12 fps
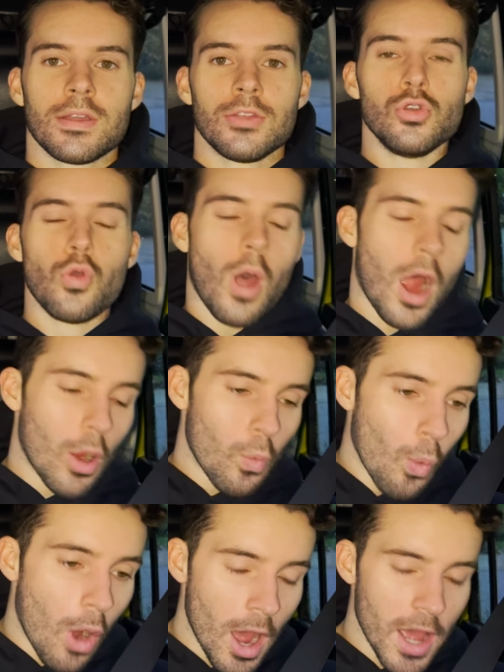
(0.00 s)
You are
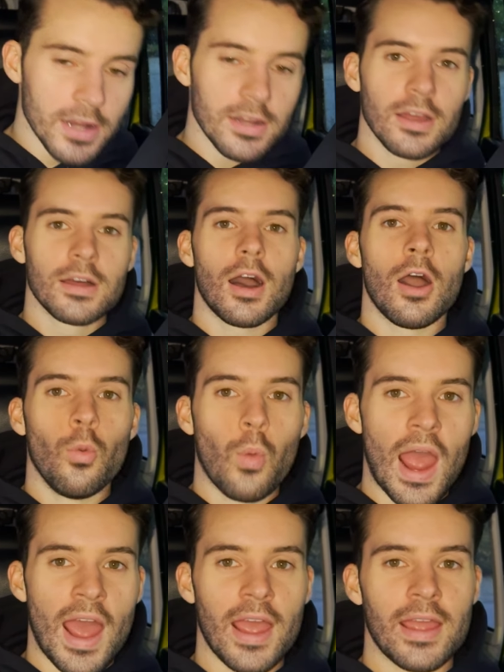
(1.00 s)
one
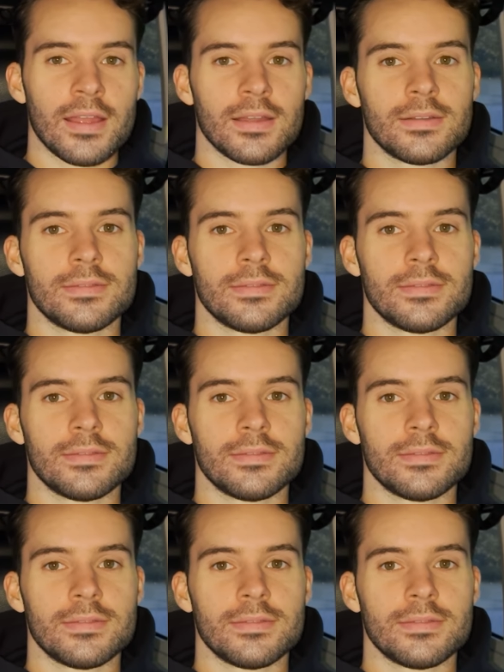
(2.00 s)
away.